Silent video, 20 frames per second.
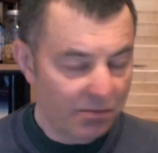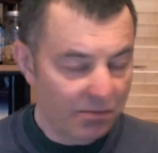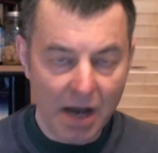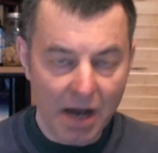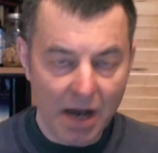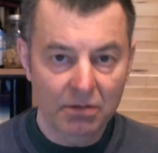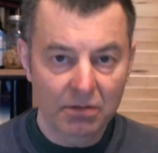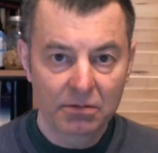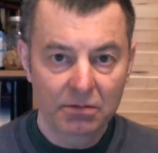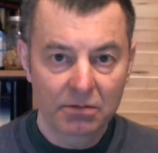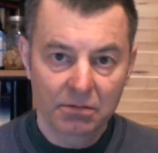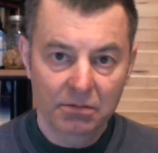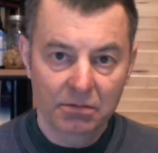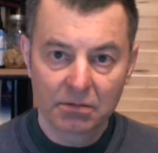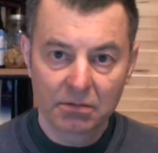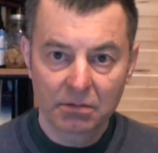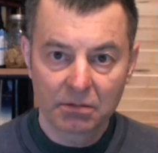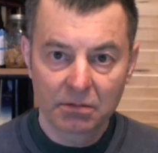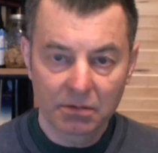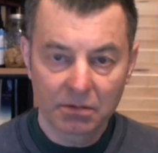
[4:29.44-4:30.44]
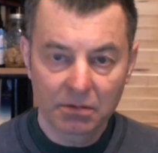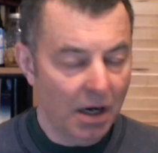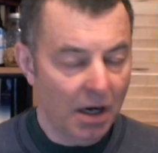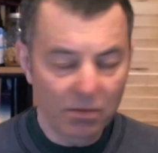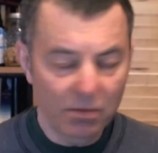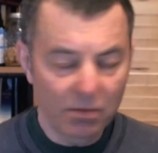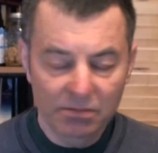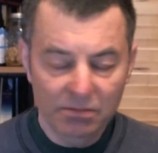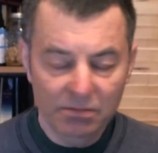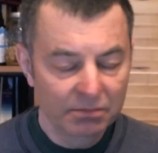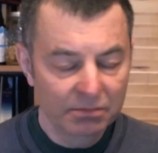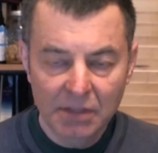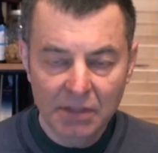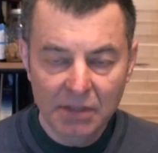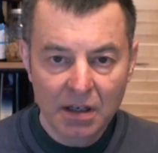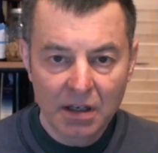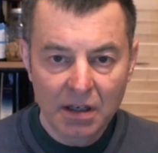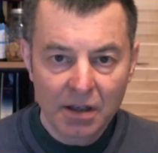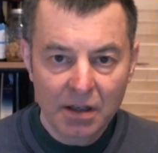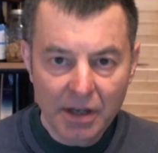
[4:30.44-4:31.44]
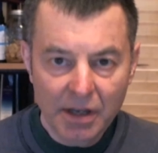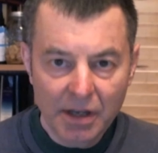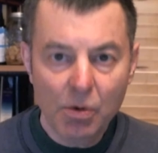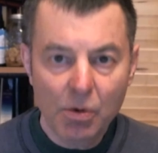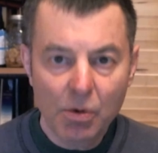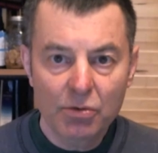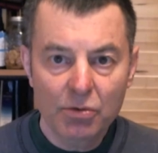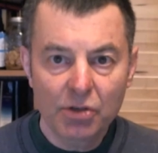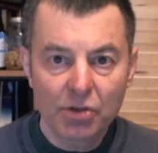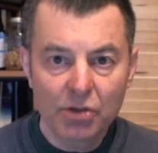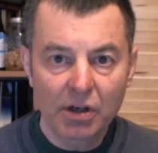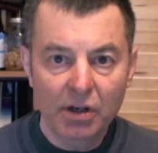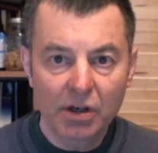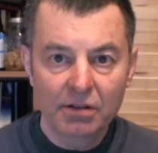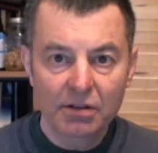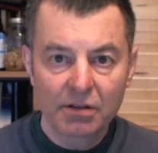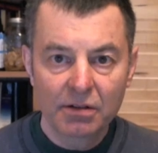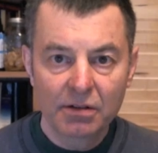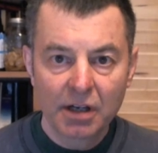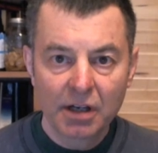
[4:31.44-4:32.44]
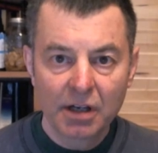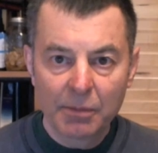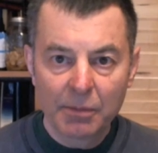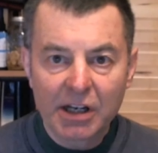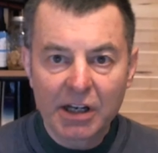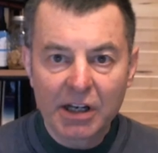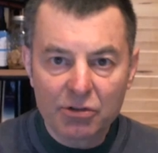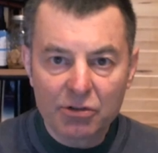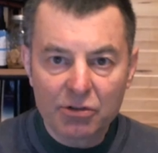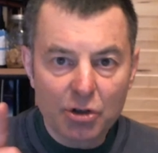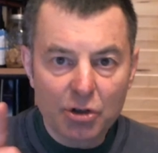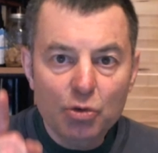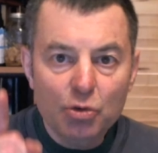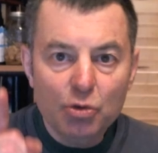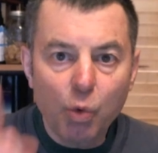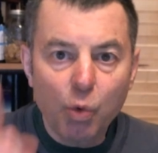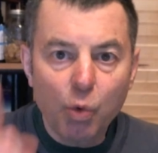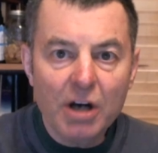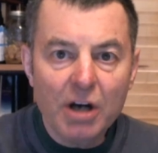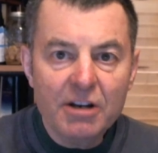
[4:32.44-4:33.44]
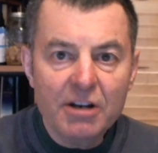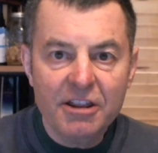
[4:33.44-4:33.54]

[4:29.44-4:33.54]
No. No, they won't do it. Because there's one